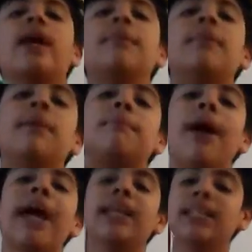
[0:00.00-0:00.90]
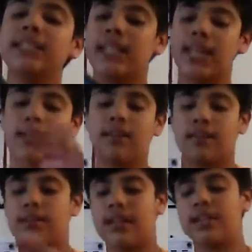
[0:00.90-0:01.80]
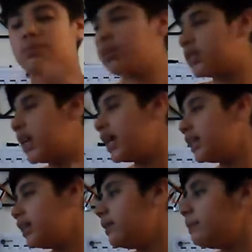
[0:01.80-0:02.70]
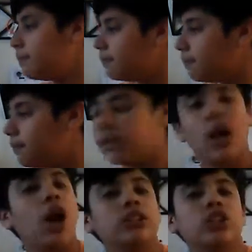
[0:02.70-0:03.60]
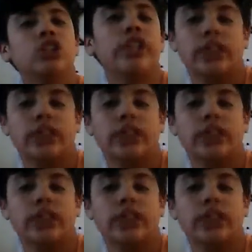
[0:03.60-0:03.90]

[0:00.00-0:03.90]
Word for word: recommend buying this like protected. On to